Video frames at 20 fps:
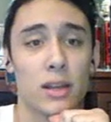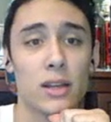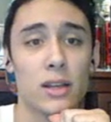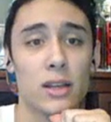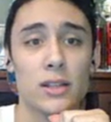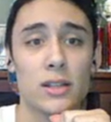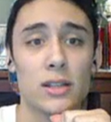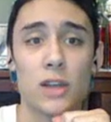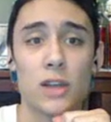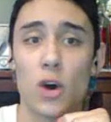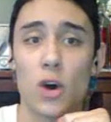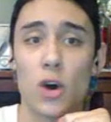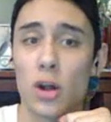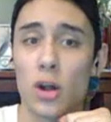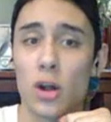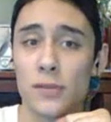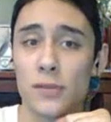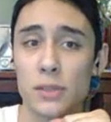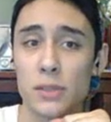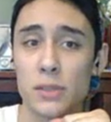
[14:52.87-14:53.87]
So,
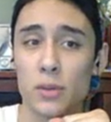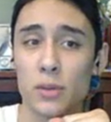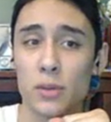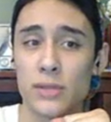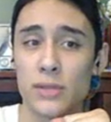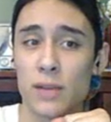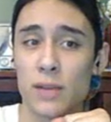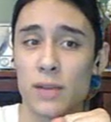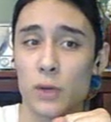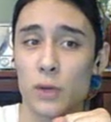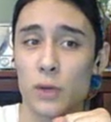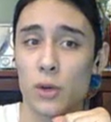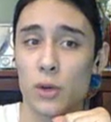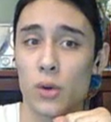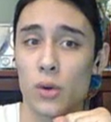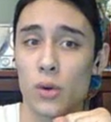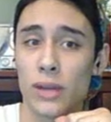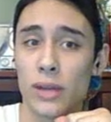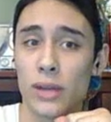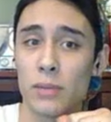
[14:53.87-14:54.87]
all of his moves have
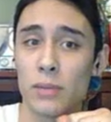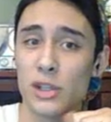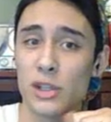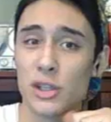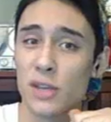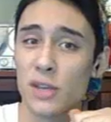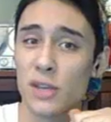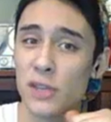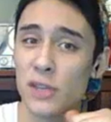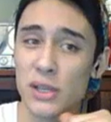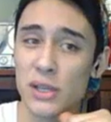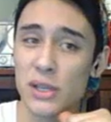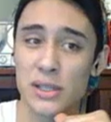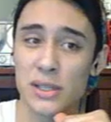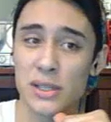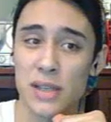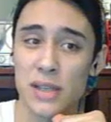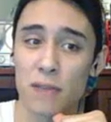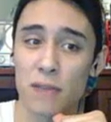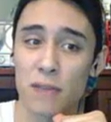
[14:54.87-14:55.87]
recoil damage. If he
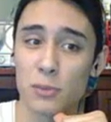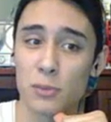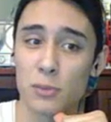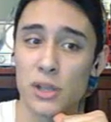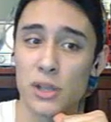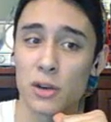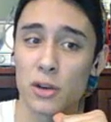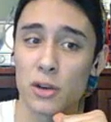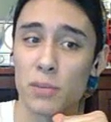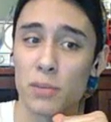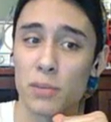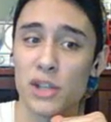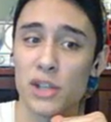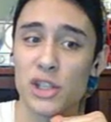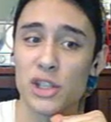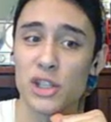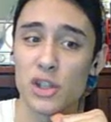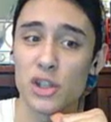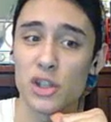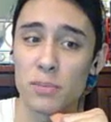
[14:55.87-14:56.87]
doesn't die from Sucker Punch,
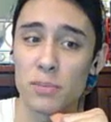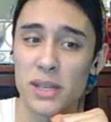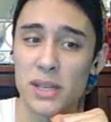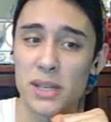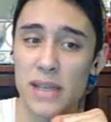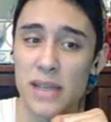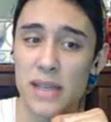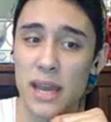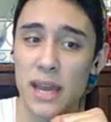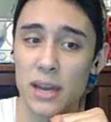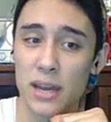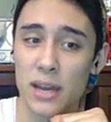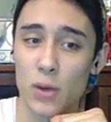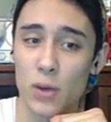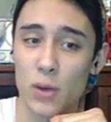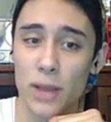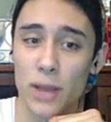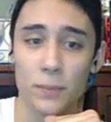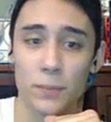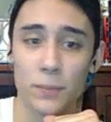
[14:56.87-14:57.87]
he should be dead
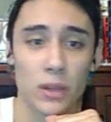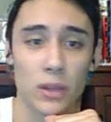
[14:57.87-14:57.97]
anyway.